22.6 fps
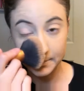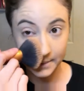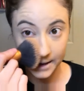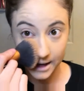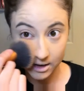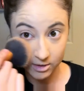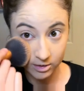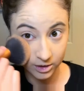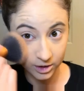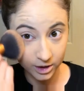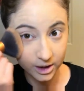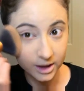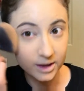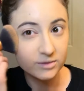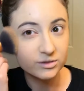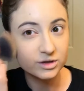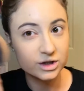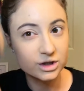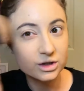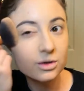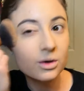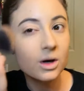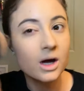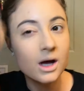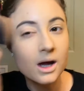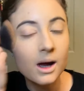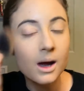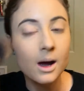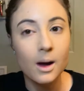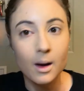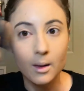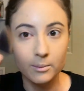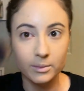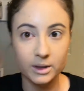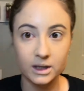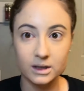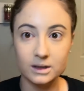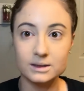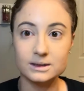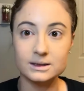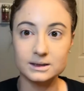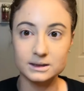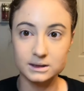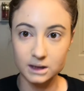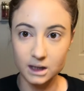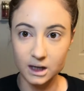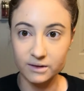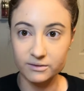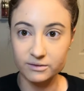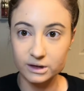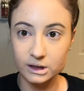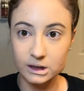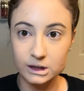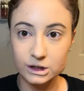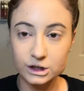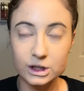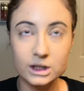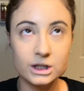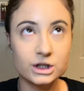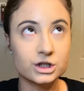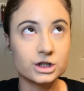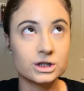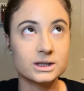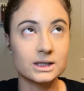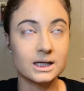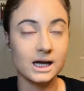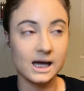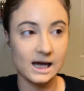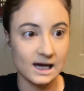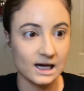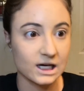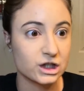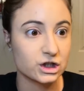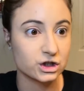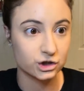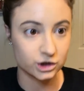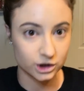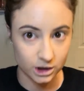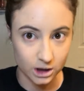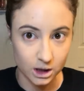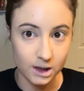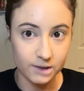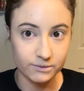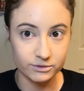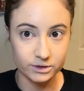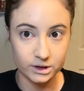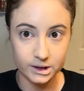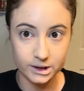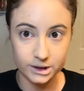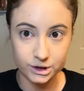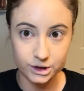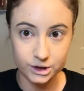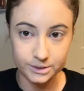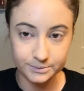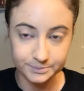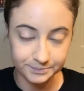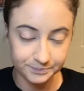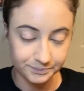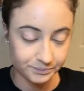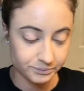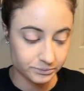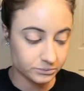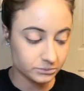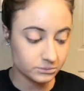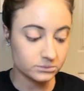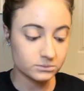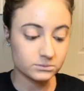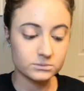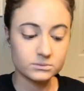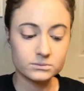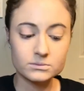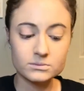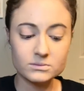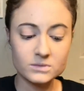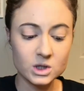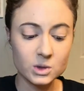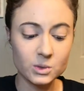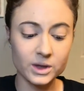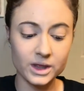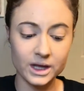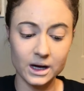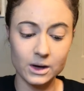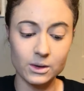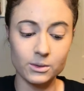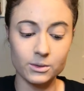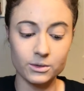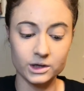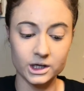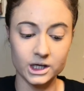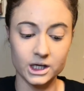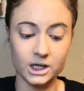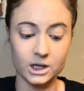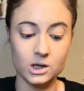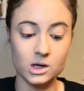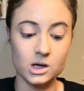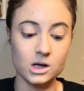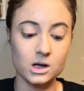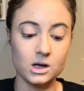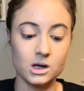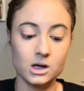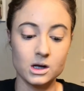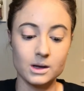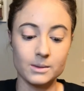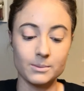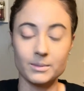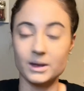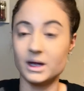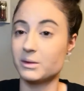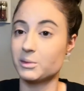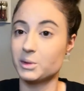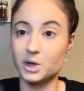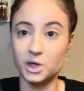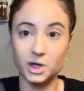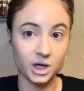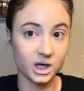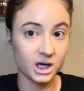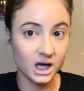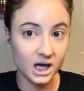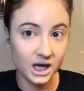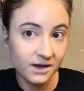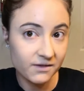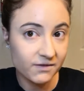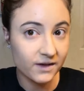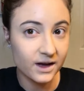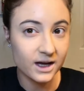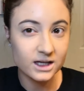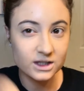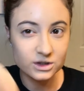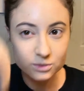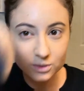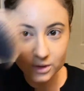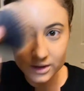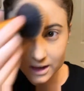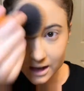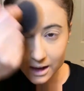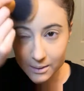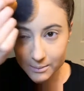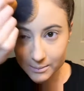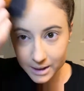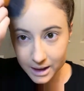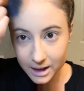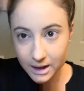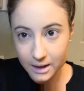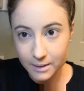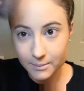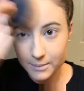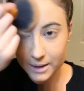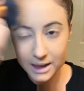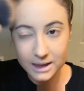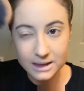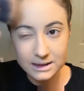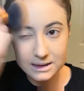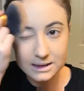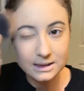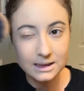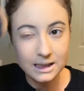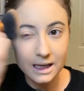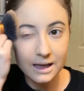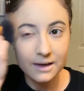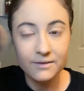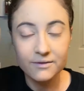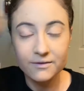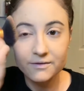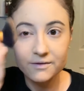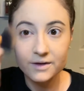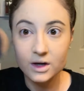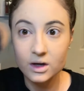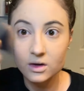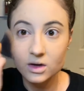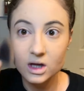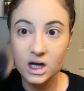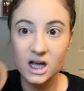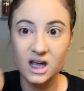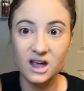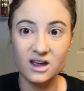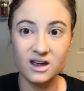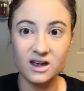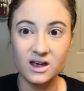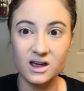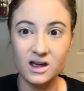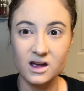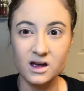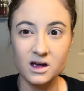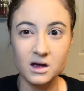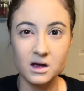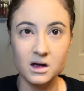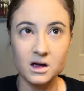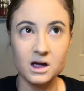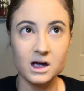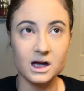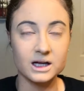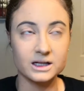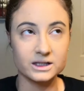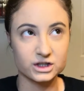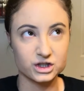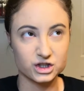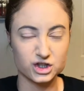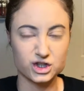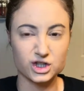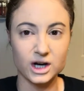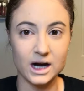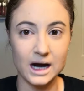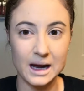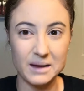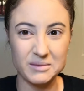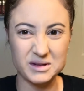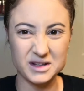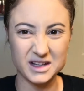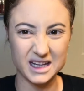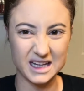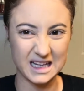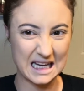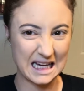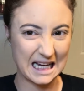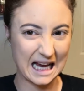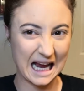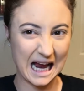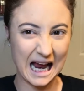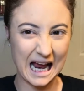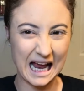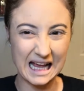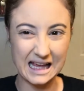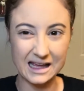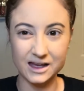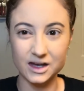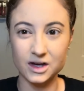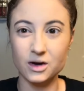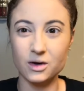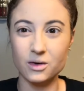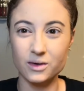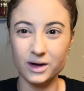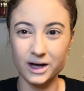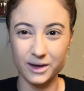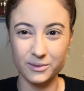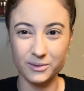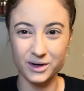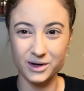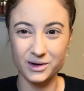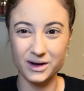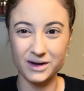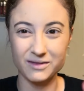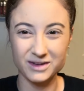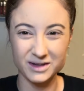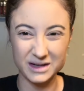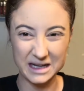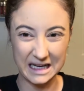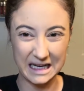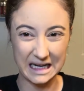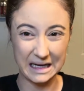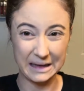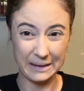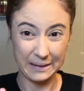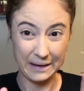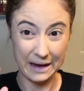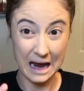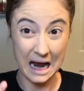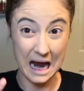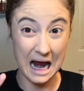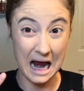powder gives you, because its coverage is just an extra coverage without like making me look cake face, without making my skin feel like it's trapped. Like, you know, like when you have to kind of